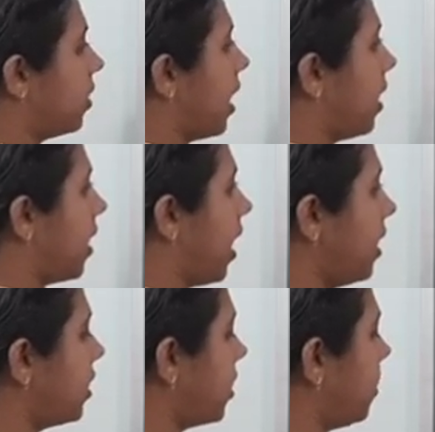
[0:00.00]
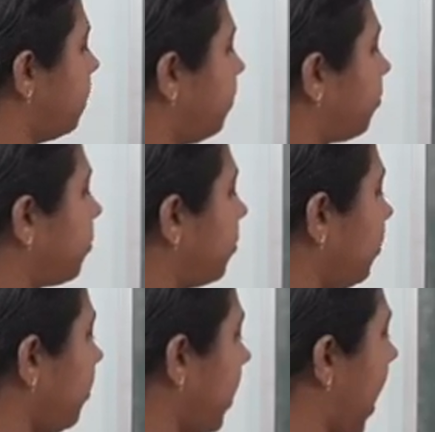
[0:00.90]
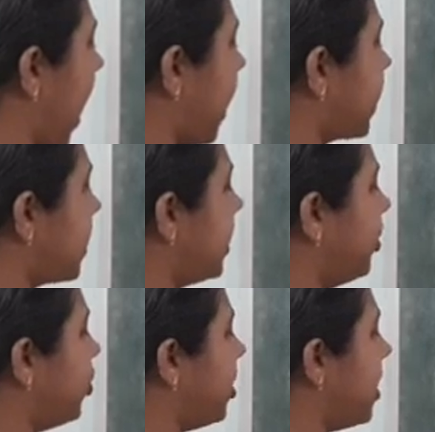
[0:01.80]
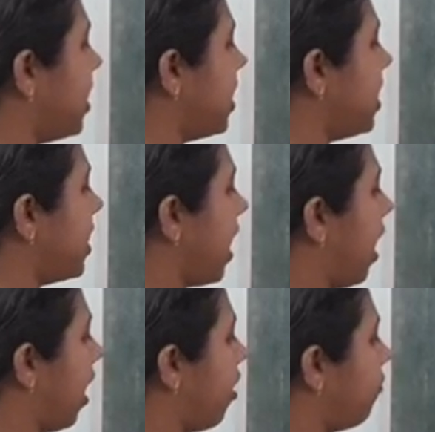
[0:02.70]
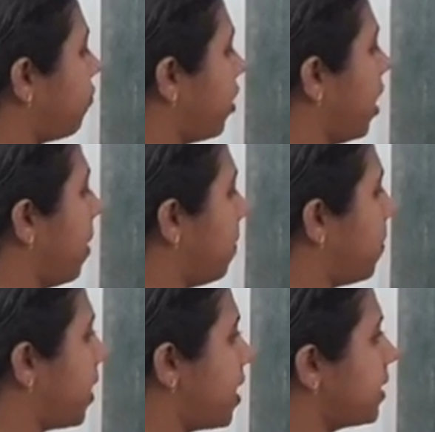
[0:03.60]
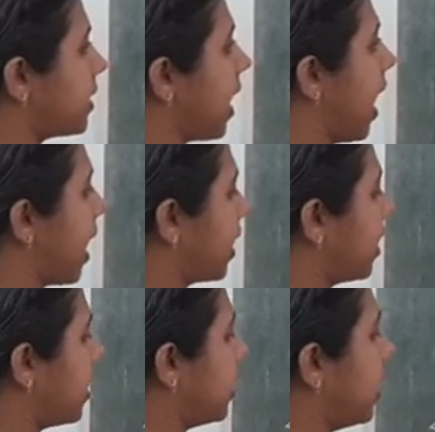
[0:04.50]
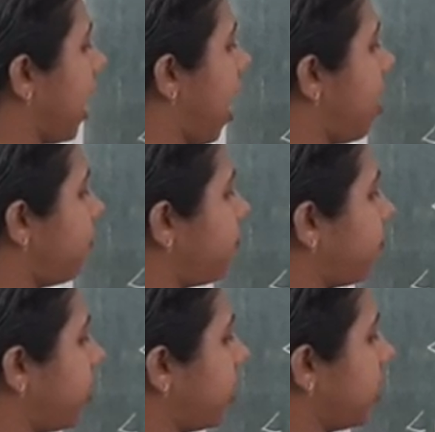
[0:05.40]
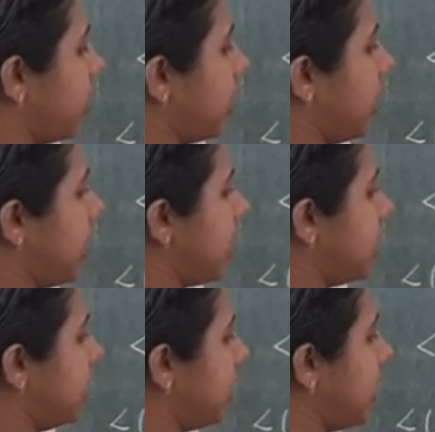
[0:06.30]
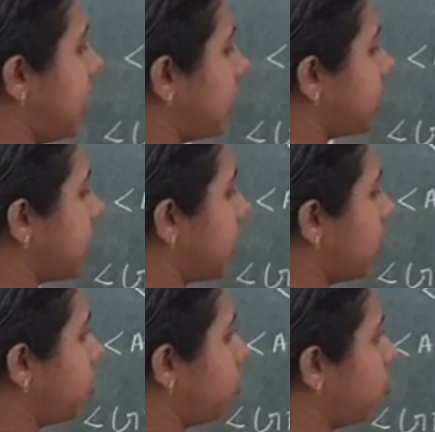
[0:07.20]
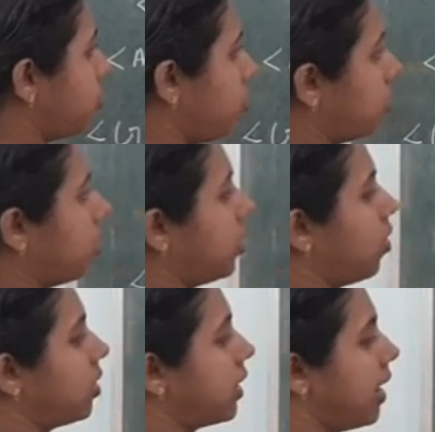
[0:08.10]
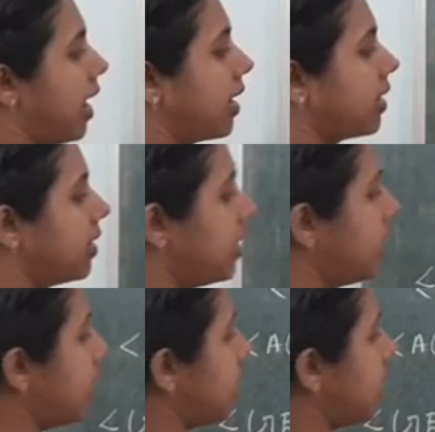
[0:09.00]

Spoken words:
can write angle GEF plus angle FED is equal to the total angle